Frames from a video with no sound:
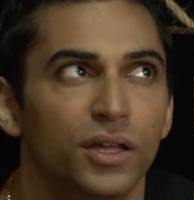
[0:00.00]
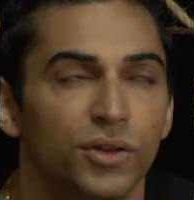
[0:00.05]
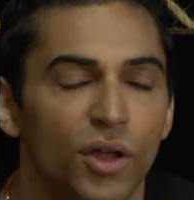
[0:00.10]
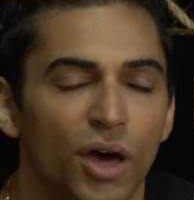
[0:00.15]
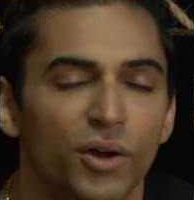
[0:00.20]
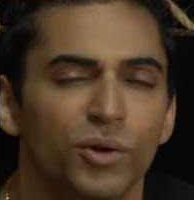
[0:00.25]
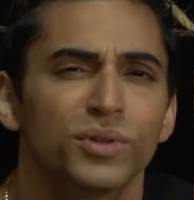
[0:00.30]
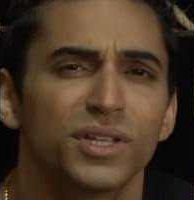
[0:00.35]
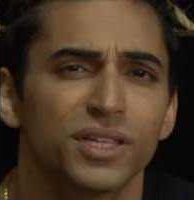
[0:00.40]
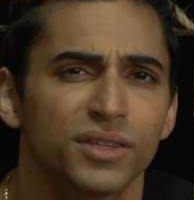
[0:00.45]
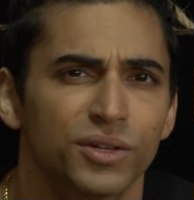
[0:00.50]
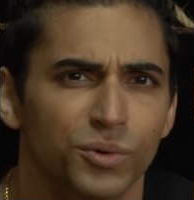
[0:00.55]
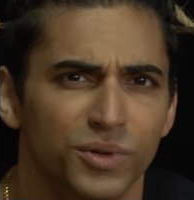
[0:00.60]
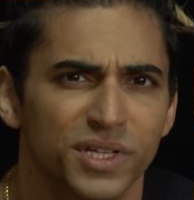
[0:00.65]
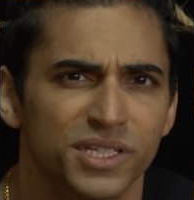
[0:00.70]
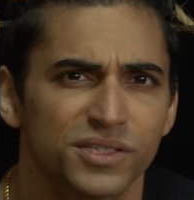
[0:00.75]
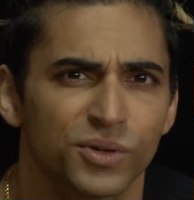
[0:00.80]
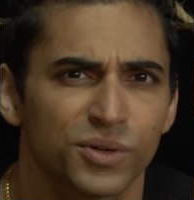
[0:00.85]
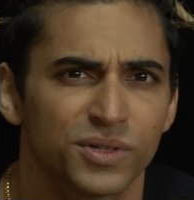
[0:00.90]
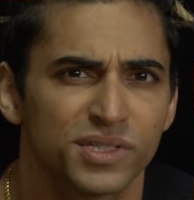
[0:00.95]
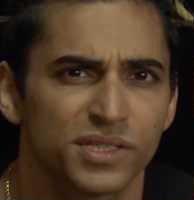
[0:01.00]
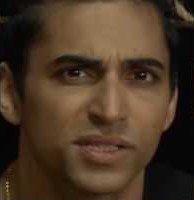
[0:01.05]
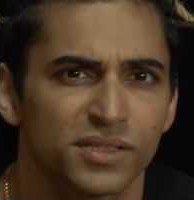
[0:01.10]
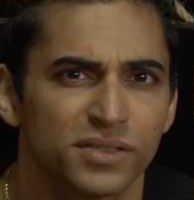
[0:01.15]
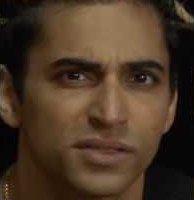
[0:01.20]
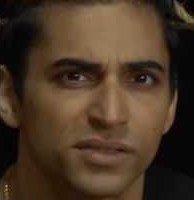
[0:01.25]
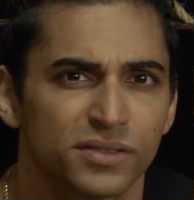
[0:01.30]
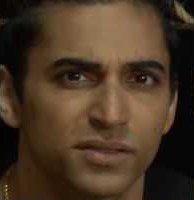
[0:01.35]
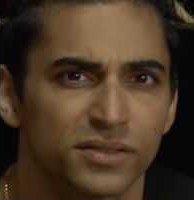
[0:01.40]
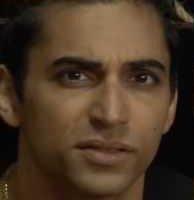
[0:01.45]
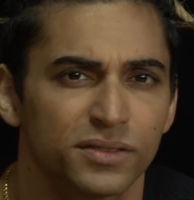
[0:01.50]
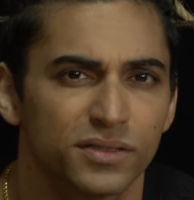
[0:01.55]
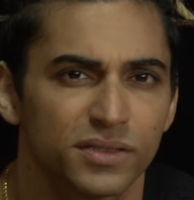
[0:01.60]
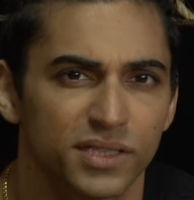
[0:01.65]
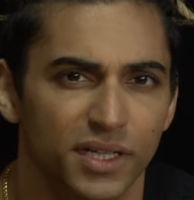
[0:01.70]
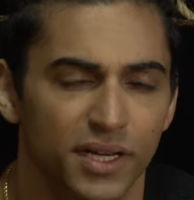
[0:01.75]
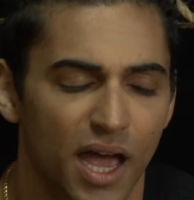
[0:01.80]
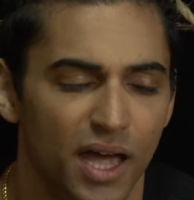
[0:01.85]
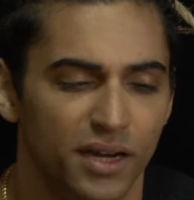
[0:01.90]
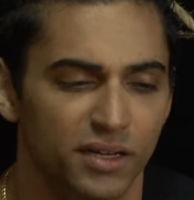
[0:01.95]
not only the resources
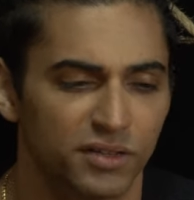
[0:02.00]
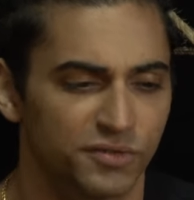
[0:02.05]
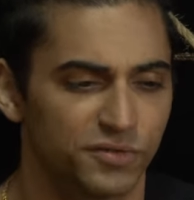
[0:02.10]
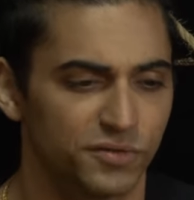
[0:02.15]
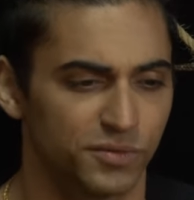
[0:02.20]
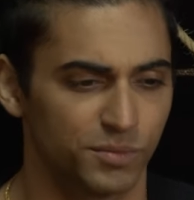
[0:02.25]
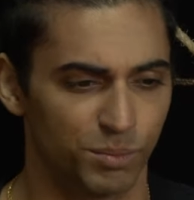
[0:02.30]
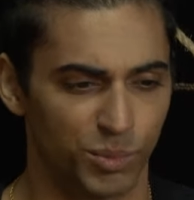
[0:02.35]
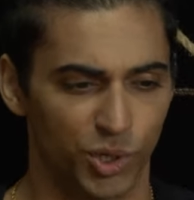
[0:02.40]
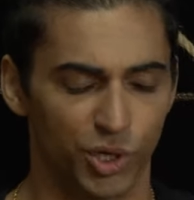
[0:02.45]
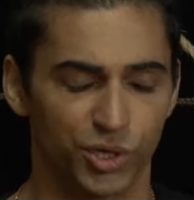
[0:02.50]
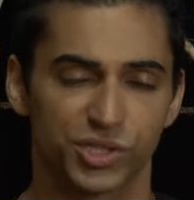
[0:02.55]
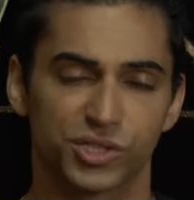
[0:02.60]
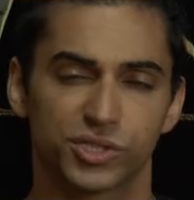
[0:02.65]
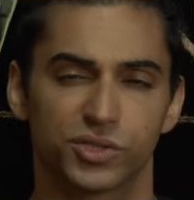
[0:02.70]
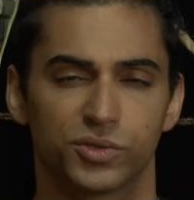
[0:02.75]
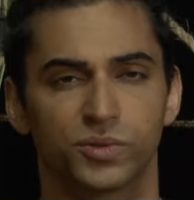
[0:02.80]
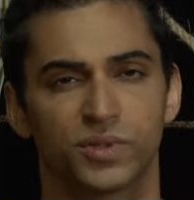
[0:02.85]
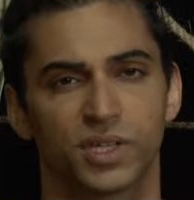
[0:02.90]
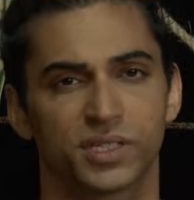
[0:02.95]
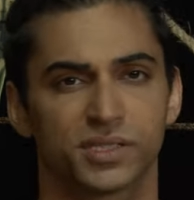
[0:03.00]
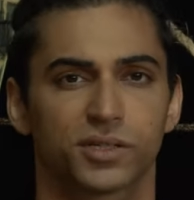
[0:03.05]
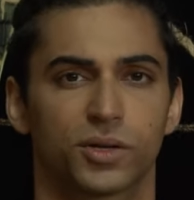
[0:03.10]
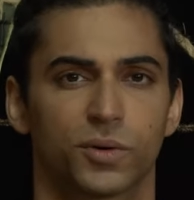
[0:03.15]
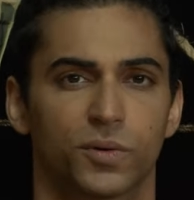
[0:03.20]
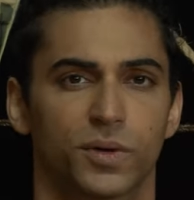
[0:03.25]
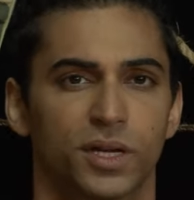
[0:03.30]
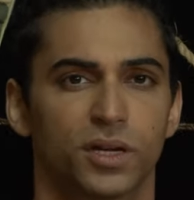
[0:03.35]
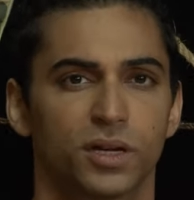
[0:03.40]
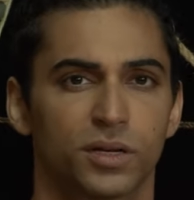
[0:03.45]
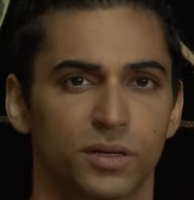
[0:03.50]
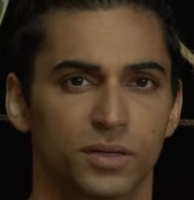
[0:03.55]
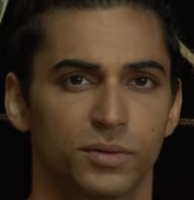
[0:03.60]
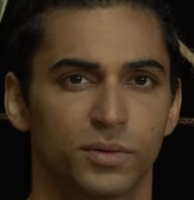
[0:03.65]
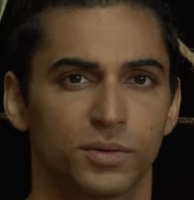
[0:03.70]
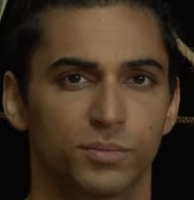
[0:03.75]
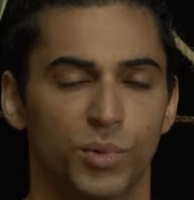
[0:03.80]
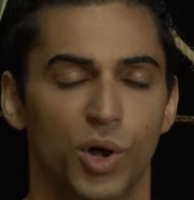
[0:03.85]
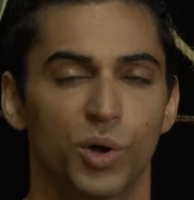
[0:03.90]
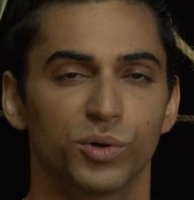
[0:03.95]
to kind of pursue this career
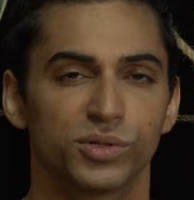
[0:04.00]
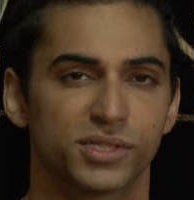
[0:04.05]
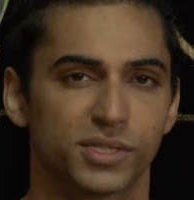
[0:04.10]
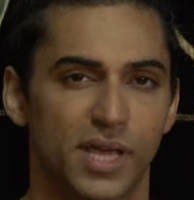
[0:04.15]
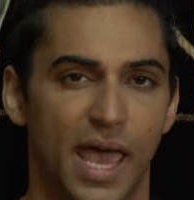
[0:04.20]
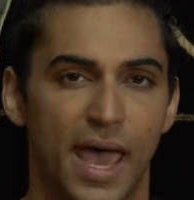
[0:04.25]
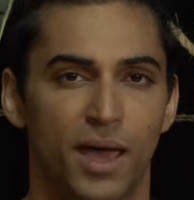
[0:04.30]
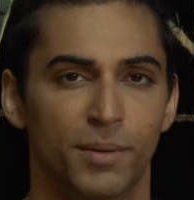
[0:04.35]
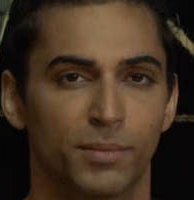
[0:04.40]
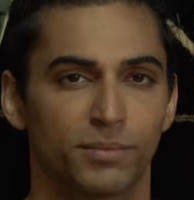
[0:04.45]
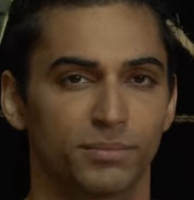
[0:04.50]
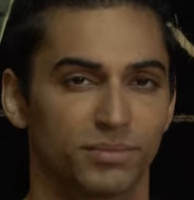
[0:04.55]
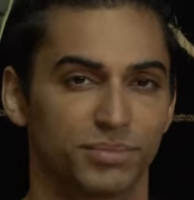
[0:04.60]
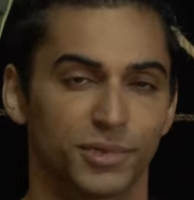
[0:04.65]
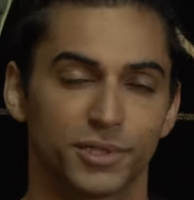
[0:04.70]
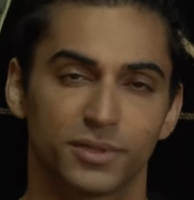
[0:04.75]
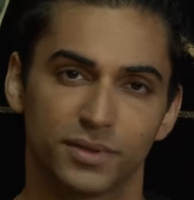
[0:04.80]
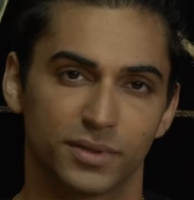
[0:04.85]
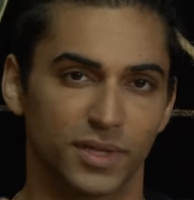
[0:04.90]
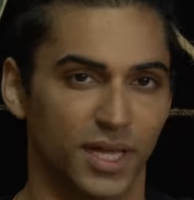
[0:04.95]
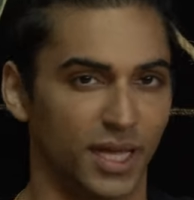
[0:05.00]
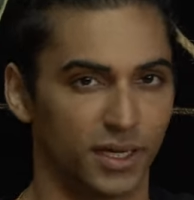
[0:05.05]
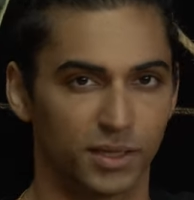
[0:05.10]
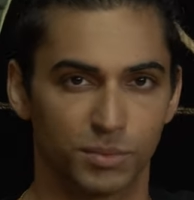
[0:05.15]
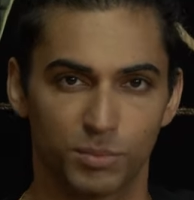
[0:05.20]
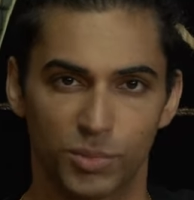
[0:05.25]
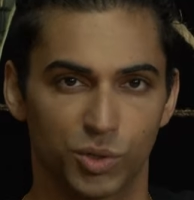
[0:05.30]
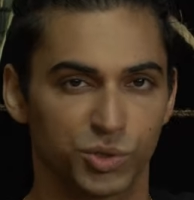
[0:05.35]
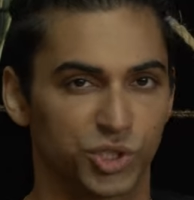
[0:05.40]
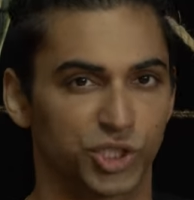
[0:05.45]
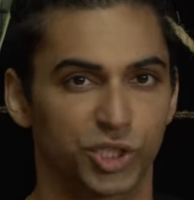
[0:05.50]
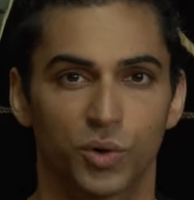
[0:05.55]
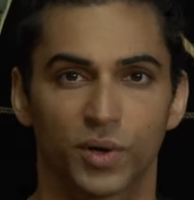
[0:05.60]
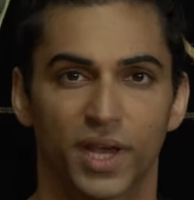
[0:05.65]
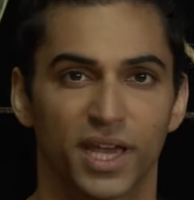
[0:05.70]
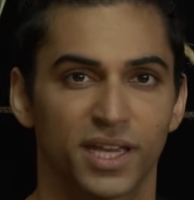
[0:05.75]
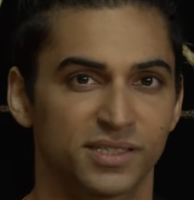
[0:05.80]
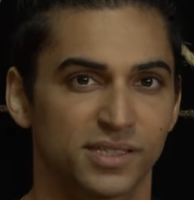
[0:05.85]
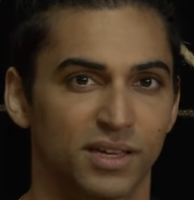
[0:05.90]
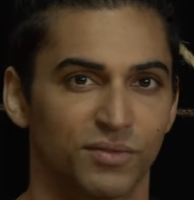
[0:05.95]
post-AMP, like
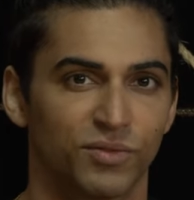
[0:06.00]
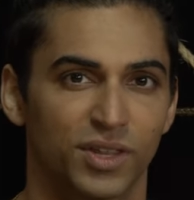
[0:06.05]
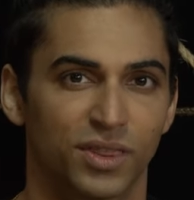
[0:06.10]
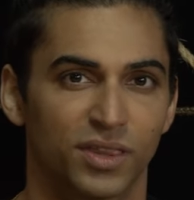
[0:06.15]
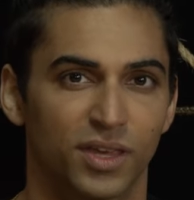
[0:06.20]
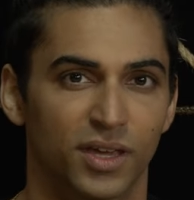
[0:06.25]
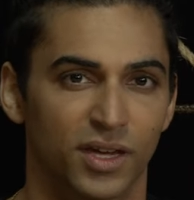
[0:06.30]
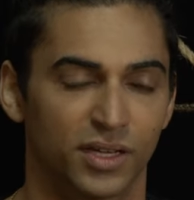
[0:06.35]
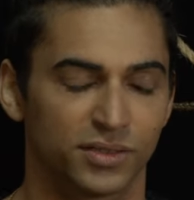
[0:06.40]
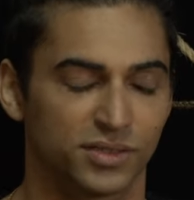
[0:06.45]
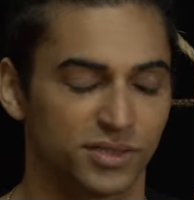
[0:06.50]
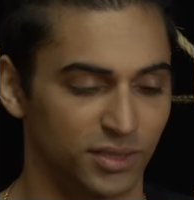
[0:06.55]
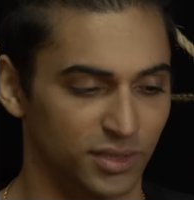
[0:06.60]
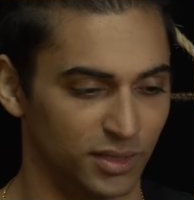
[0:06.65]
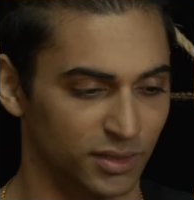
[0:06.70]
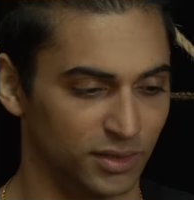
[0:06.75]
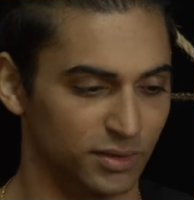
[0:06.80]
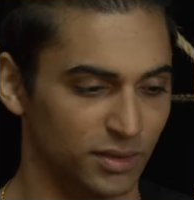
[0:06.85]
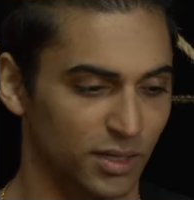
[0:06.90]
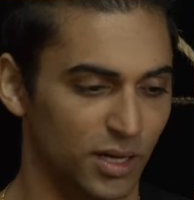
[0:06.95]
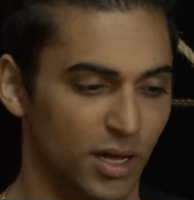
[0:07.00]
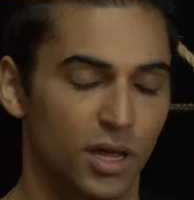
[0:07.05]
post-showcase everything, to